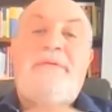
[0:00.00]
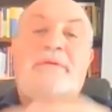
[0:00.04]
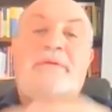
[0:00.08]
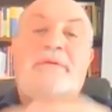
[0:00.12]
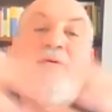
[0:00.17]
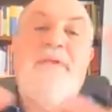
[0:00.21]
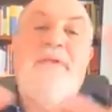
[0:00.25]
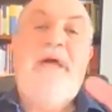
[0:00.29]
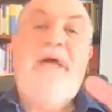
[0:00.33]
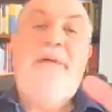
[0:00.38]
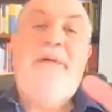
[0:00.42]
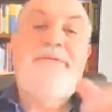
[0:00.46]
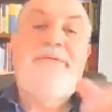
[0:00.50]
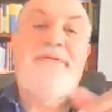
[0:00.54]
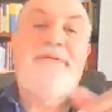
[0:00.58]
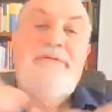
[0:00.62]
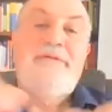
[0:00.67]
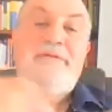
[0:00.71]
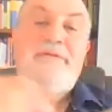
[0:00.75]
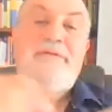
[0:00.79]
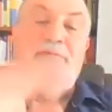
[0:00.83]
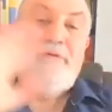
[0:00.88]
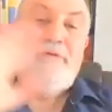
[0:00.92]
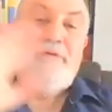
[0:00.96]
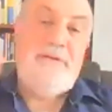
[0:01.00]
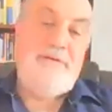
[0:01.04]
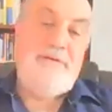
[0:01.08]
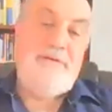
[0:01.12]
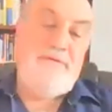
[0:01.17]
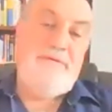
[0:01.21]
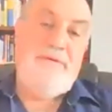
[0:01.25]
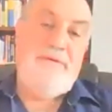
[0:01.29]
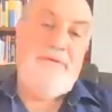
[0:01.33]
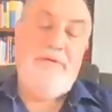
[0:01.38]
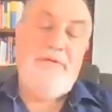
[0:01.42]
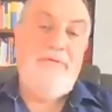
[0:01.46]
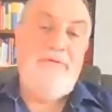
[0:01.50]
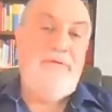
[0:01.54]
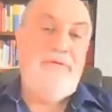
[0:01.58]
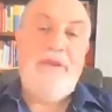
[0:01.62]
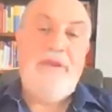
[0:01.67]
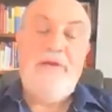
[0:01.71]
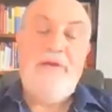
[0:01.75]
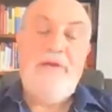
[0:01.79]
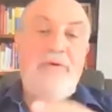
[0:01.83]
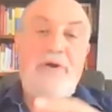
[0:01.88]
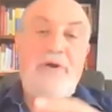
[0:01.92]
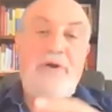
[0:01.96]
collapses when you know you
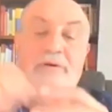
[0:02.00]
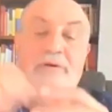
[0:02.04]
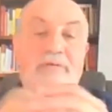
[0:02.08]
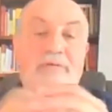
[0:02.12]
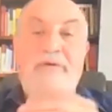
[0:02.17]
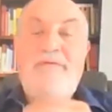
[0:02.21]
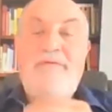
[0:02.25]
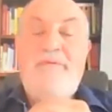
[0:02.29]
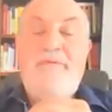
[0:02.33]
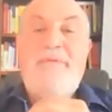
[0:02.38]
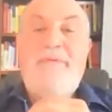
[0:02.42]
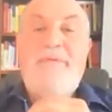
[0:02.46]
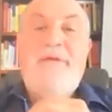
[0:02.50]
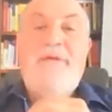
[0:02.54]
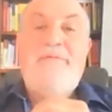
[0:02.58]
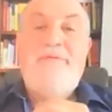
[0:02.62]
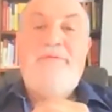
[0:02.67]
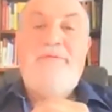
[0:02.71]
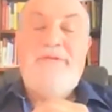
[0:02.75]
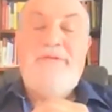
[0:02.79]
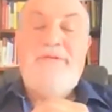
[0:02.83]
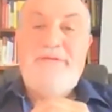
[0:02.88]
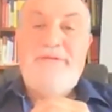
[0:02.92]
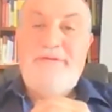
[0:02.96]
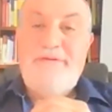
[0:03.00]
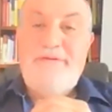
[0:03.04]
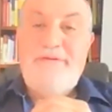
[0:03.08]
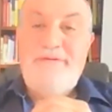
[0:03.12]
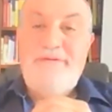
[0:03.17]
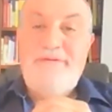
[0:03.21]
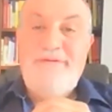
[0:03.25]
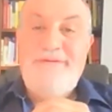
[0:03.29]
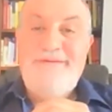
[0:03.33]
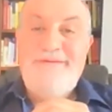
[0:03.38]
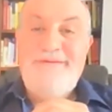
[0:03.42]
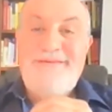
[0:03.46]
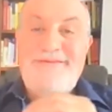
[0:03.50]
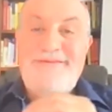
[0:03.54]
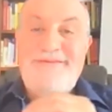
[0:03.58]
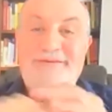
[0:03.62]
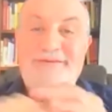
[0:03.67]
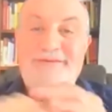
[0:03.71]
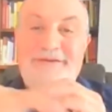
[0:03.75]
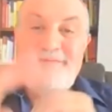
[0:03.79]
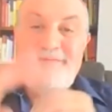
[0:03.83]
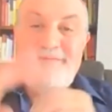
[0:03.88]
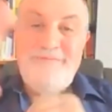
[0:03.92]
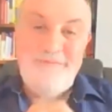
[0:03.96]
can't walk away from that risk
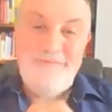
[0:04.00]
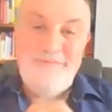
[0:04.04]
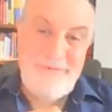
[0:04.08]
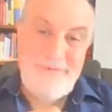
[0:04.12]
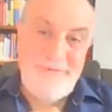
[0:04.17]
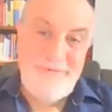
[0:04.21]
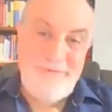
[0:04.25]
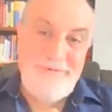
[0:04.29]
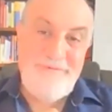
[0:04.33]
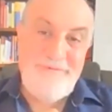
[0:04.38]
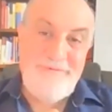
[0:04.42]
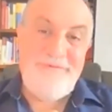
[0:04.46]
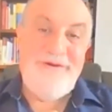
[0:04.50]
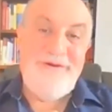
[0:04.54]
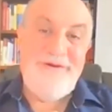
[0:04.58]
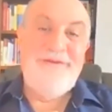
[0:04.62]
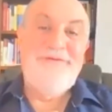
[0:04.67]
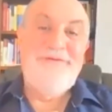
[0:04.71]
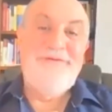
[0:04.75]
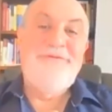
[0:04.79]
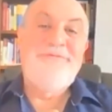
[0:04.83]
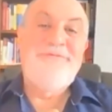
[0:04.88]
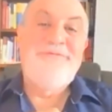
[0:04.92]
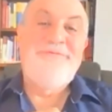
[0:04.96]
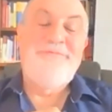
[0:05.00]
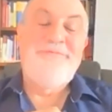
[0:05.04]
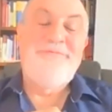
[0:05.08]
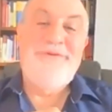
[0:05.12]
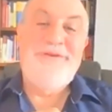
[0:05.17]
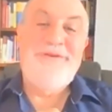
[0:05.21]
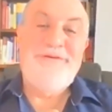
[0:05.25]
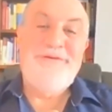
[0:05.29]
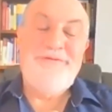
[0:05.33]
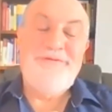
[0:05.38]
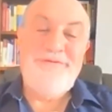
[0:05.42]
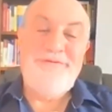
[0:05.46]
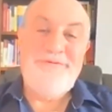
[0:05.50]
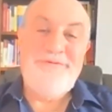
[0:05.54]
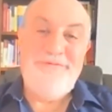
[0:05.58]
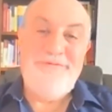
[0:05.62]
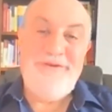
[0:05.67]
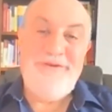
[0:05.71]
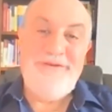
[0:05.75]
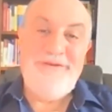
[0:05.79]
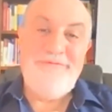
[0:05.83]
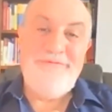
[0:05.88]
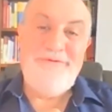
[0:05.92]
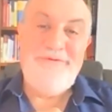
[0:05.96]
it can go and find you because you
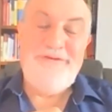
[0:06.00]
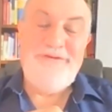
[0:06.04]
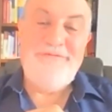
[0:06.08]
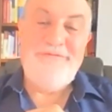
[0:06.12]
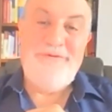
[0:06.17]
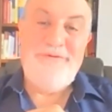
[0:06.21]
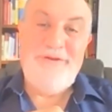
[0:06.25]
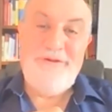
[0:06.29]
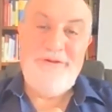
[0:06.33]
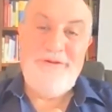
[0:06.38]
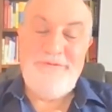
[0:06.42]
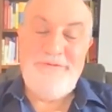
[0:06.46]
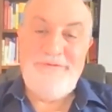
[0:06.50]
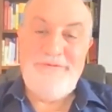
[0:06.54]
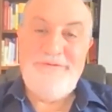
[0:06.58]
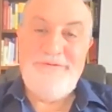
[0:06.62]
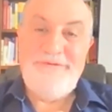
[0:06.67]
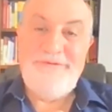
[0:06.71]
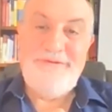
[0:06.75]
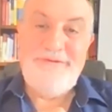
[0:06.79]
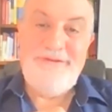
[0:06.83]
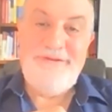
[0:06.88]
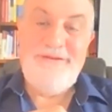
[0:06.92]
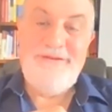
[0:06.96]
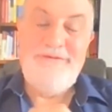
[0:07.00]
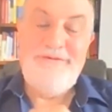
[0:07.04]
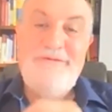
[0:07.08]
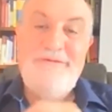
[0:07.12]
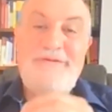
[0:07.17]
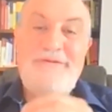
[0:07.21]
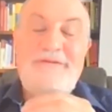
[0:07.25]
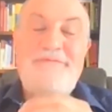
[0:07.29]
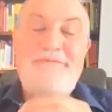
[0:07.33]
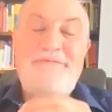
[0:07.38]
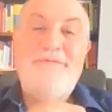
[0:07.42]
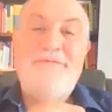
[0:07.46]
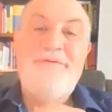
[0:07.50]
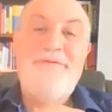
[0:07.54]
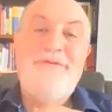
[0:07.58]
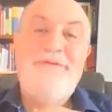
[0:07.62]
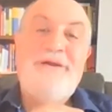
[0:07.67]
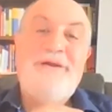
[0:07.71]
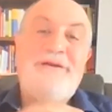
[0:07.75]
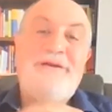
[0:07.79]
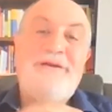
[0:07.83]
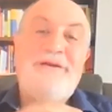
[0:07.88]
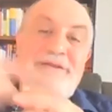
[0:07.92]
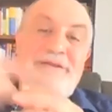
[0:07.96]
created risk for others and therefore the
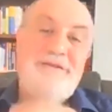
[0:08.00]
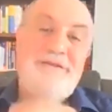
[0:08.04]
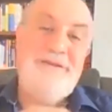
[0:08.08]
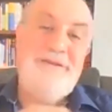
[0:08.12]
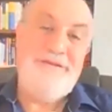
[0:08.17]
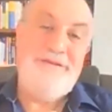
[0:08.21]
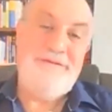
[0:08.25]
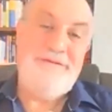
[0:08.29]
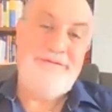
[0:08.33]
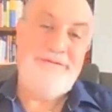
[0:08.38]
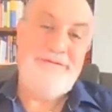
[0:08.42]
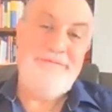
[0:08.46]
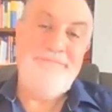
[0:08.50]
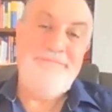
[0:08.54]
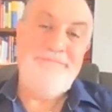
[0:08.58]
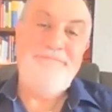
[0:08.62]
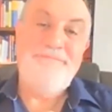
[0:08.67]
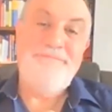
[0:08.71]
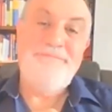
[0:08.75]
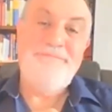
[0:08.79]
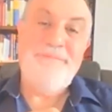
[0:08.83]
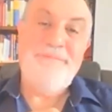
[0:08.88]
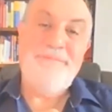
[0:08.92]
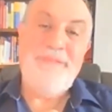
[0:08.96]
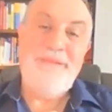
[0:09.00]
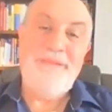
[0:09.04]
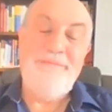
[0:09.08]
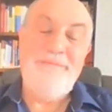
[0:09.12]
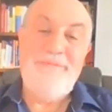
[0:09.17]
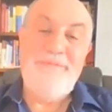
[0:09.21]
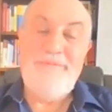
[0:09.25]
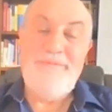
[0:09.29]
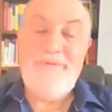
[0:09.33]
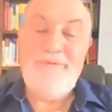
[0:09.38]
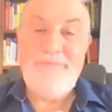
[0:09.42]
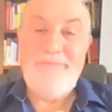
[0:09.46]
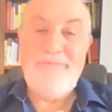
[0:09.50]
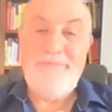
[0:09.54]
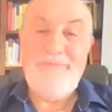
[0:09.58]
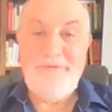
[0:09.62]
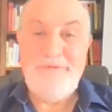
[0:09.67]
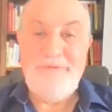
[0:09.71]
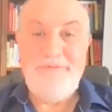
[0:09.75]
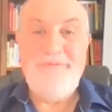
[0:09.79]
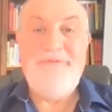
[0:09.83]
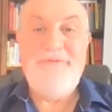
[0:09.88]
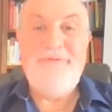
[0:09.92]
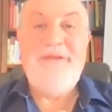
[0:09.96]
architect may be
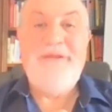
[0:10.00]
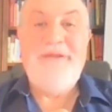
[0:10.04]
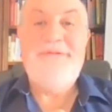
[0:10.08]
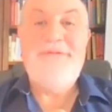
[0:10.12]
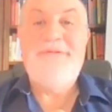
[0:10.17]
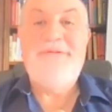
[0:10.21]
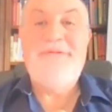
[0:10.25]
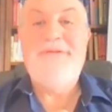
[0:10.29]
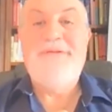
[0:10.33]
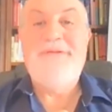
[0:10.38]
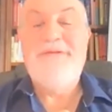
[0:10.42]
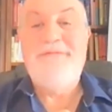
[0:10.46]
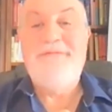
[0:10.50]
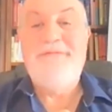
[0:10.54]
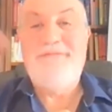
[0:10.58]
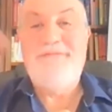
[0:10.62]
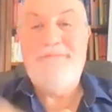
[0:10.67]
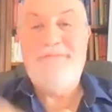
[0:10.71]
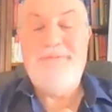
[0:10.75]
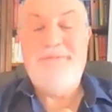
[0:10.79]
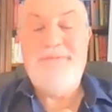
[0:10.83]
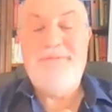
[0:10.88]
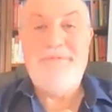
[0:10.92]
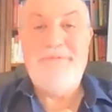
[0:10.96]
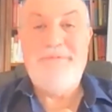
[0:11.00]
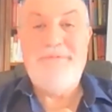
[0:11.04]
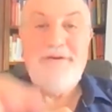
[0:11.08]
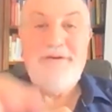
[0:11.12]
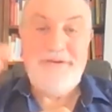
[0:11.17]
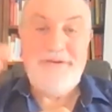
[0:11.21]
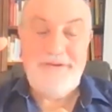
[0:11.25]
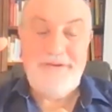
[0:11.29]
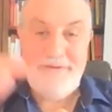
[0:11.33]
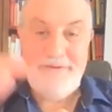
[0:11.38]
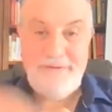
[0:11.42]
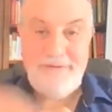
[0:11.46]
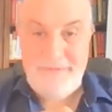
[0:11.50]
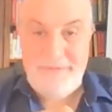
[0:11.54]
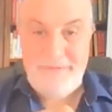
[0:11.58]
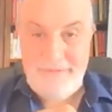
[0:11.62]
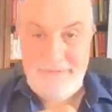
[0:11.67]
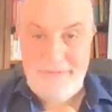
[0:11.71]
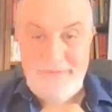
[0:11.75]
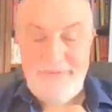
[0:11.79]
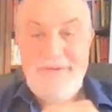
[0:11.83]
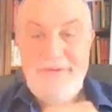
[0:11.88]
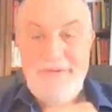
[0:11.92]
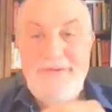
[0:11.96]
put to death if people are killed
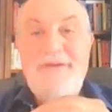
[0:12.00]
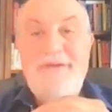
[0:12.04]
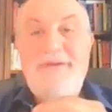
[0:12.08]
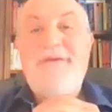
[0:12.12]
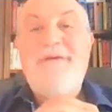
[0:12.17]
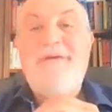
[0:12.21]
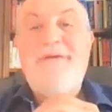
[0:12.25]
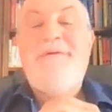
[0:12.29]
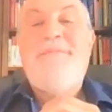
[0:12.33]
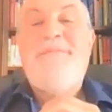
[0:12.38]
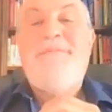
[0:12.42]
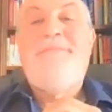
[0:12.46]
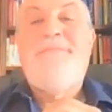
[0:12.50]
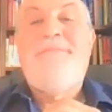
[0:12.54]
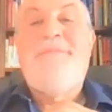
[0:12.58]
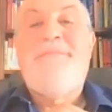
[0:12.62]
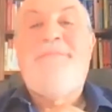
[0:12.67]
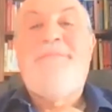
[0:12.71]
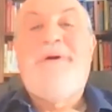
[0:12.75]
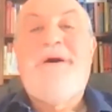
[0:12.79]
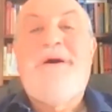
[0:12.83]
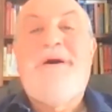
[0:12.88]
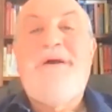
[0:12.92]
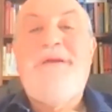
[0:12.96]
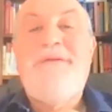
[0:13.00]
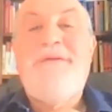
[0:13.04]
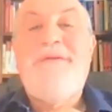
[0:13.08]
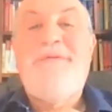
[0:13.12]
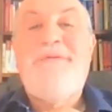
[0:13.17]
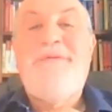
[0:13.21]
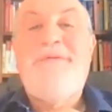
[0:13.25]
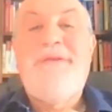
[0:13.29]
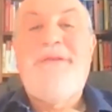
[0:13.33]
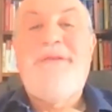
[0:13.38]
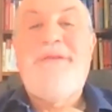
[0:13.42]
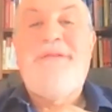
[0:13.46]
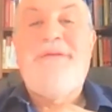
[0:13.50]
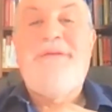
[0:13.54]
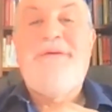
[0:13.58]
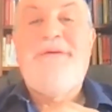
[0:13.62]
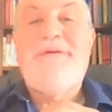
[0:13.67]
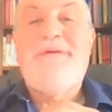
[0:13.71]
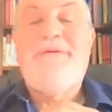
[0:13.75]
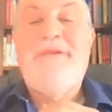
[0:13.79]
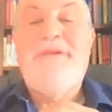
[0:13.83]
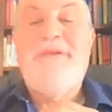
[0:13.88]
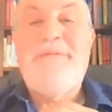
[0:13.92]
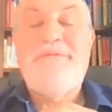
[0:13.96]
by the, the
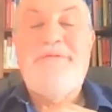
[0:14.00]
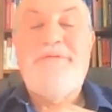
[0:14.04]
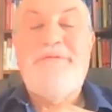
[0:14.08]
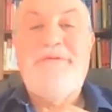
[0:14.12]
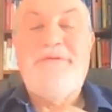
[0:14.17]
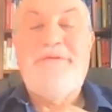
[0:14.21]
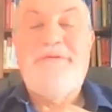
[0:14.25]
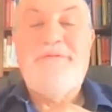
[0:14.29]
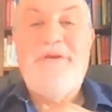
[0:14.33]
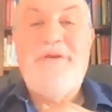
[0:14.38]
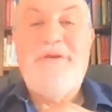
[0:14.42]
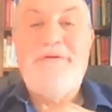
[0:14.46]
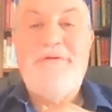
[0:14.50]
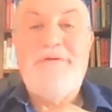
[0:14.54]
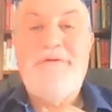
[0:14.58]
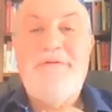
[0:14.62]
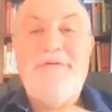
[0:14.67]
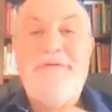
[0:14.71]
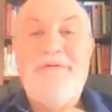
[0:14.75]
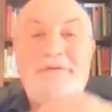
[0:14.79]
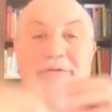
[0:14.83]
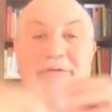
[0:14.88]
collapse of the structure. So